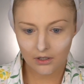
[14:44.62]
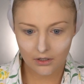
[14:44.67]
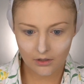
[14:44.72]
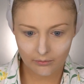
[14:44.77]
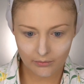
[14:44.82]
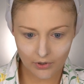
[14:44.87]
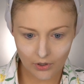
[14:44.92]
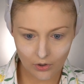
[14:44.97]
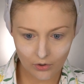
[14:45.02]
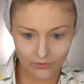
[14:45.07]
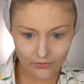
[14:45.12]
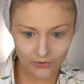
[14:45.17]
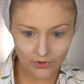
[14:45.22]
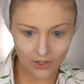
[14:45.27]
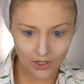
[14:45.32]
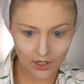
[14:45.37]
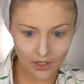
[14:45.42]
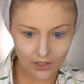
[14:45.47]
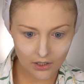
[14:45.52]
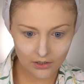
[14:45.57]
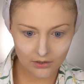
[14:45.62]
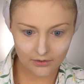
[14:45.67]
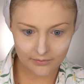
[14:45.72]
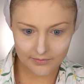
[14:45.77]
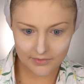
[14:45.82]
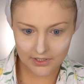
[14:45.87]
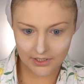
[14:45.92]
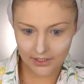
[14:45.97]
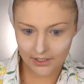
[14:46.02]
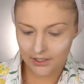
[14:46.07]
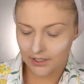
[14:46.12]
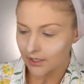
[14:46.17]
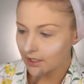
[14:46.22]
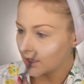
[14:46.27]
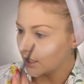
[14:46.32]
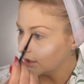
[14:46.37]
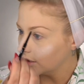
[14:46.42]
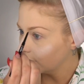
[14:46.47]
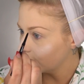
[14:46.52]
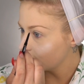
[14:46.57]
But overall, I'm digging the
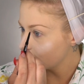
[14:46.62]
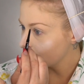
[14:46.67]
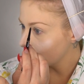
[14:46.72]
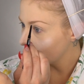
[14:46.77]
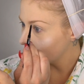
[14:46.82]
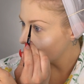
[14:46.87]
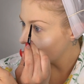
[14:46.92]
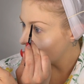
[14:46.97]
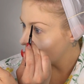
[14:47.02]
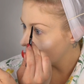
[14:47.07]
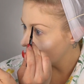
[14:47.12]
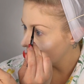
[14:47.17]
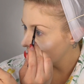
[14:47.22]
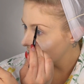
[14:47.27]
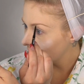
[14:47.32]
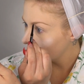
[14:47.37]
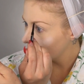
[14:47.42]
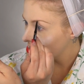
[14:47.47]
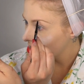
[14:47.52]
color so far.